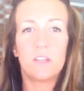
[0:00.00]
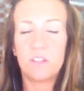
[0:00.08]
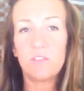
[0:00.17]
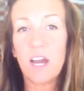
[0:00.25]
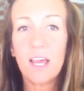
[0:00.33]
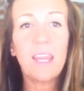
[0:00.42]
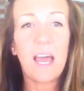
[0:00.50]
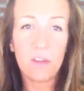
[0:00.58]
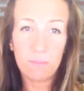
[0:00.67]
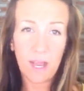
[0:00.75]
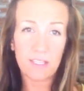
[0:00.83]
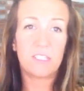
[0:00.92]
Do not allow
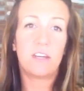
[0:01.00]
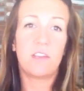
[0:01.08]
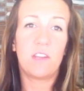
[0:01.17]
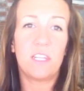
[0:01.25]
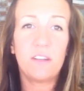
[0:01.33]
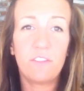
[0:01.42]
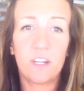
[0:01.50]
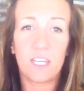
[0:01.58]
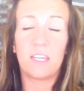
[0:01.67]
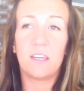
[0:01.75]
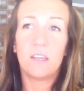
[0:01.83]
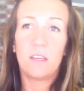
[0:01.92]
your boss to tell you any
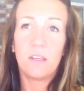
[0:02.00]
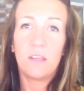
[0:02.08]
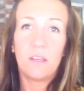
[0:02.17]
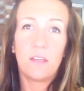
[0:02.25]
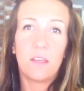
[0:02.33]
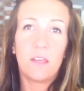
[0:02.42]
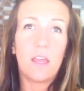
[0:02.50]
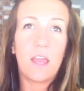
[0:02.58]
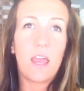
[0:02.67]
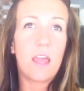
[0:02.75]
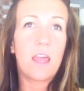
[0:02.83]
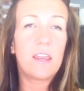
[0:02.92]
differently.
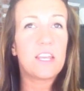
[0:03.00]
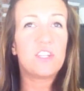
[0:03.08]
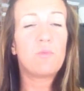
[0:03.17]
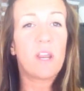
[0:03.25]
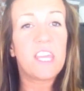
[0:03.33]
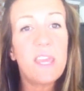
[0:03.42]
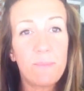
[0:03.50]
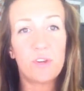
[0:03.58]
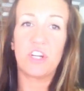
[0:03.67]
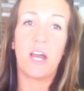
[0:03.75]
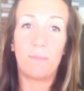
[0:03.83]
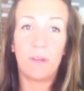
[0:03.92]
Unless you want to keep
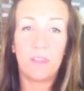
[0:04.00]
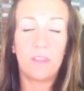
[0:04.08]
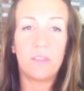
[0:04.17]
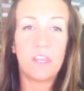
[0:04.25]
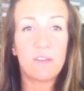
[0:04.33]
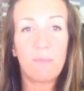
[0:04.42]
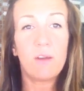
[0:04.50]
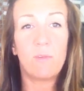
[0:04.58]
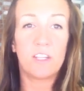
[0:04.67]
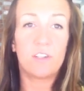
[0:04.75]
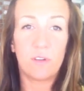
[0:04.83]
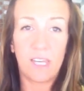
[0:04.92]
your job. Then you might
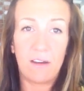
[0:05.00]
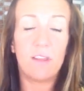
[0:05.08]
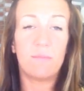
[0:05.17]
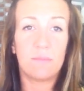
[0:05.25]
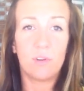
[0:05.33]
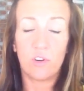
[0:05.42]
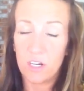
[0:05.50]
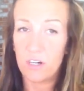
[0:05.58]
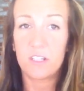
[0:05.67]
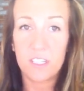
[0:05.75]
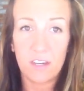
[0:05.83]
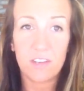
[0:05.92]
want to allow him or
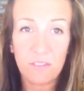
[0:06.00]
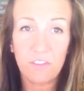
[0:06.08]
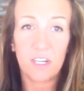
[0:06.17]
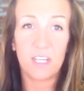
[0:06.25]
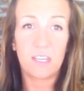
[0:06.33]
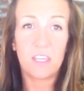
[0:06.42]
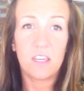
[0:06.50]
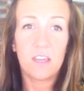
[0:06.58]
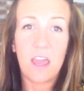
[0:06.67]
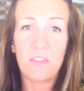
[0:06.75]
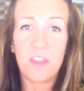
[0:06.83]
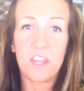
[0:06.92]
her to tell you differently.
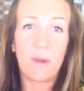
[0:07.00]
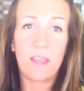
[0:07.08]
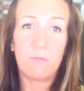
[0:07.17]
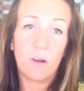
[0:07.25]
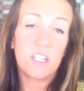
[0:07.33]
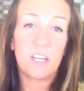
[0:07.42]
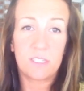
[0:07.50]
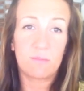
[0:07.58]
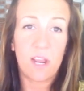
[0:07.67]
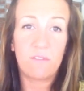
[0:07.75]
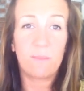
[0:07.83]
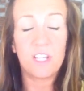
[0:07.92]
And then you might want to
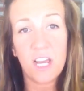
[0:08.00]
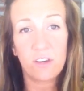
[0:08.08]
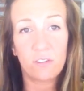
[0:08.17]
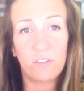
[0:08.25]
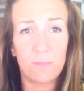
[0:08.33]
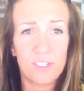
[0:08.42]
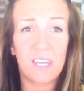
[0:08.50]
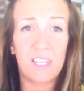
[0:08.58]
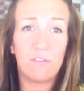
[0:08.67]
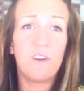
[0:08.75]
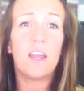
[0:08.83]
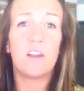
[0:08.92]
unsubscribe from my channel for almost
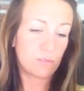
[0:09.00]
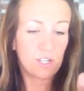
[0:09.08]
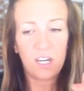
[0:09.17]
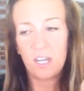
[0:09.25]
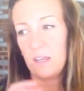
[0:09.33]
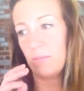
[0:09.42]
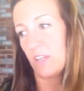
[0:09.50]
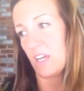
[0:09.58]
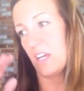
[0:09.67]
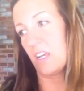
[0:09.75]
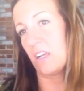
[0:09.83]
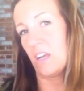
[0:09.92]
getting you fired. Subscribe,
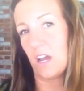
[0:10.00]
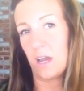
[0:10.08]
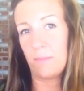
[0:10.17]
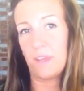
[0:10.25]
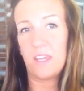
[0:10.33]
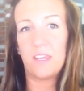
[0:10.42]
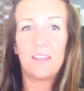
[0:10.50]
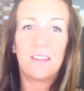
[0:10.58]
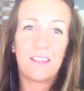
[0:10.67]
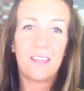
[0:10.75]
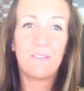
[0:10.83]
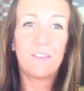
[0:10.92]
like, comment.
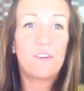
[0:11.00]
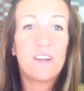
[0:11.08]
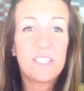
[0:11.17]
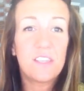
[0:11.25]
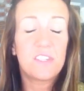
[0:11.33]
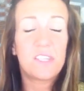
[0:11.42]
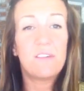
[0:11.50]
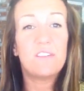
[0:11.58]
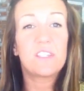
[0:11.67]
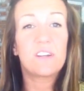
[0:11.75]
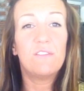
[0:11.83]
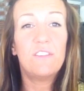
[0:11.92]
Even though I say this every
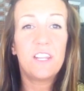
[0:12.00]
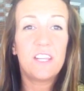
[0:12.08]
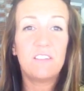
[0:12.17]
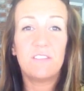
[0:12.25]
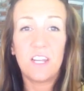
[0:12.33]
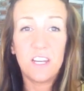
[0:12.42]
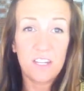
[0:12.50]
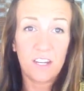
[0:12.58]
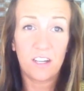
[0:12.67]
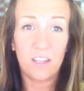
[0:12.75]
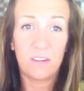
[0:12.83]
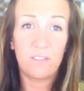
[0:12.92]
single video, none of
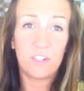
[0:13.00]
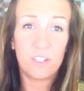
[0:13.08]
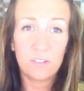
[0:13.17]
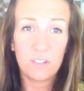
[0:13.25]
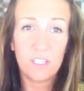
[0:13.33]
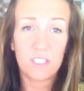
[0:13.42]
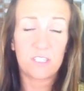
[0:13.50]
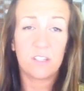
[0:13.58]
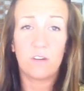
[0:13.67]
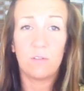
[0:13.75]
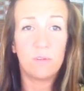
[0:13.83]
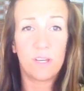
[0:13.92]
y'all ever do it,
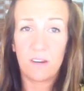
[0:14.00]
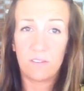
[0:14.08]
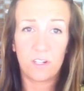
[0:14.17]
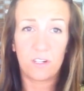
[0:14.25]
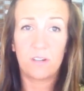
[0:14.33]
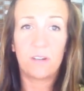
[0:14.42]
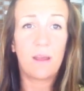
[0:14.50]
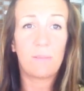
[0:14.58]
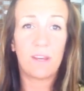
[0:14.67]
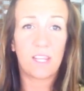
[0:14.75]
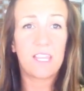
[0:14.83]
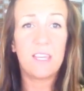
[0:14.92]
so whatever. I'm
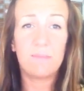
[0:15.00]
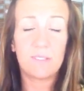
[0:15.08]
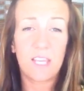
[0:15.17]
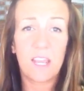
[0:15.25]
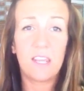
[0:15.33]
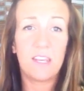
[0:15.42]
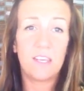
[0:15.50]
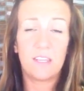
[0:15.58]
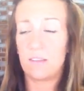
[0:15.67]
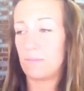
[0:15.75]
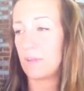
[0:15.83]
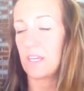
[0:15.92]
going to keep saying
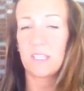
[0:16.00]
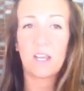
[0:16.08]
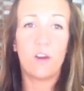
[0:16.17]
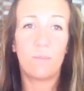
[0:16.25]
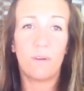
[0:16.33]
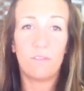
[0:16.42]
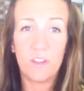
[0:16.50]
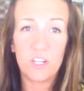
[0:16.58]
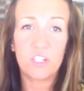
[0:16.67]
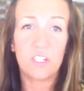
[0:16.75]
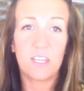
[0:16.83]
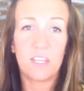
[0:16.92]
it because I hope
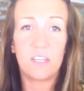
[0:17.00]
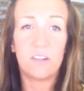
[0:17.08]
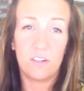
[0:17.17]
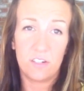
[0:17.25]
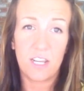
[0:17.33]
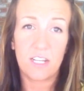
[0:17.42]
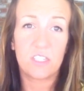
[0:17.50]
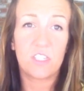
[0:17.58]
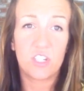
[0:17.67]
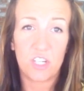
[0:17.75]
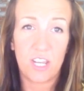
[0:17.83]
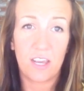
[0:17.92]
eventually it irritates
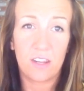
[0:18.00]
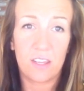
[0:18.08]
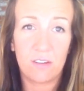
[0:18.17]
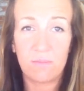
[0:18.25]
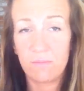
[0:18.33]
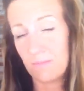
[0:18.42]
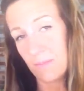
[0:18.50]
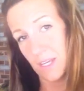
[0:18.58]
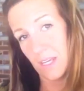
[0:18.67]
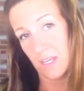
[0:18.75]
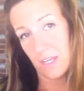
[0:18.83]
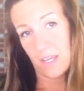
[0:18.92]
the shit out of you.
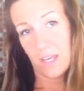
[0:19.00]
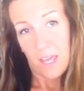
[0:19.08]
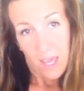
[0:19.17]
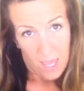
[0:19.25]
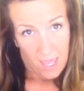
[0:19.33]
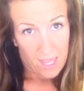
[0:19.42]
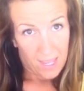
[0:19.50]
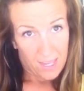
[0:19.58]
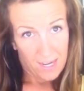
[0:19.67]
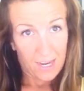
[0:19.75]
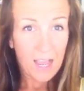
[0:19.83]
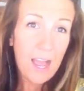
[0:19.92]
And
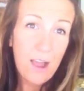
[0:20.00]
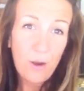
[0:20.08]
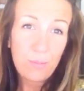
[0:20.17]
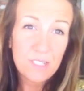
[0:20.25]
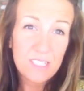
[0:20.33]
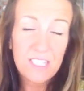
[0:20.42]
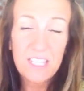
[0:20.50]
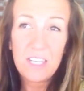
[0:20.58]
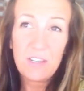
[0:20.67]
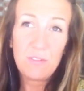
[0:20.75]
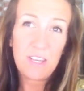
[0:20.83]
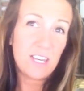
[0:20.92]
I hope to
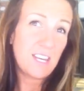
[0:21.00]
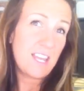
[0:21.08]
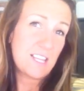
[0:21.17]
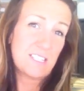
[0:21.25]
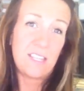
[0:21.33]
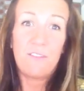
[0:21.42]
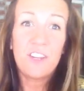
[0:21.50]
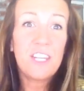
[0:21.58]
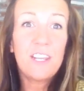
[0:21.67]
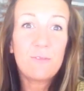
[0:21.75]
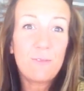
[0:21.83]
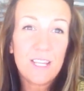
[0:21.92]
see you in like
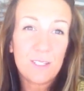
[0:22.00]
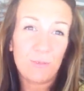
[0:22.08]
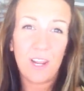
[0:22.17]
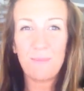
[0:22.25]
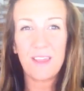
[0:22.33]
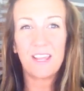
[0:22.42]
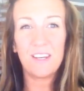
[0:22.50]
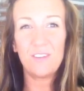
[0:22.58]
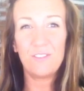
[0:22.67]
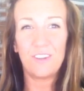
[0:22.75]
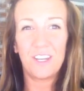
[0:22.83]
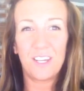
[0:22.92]
17 weeks when I make a
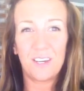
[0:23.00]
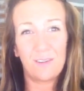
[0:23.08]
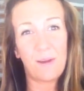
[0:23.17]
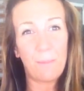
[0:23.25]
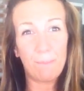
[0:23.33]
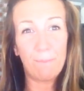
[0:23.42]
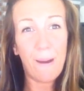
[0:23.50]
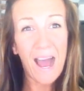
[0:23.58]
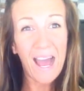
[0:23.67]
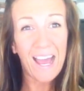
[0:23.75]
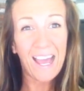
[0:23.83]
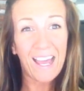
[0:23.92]
new video.
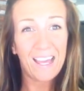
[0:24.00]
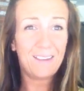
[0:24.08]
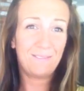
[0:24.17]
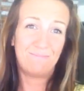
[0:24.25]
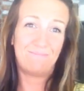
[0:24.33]
Bye!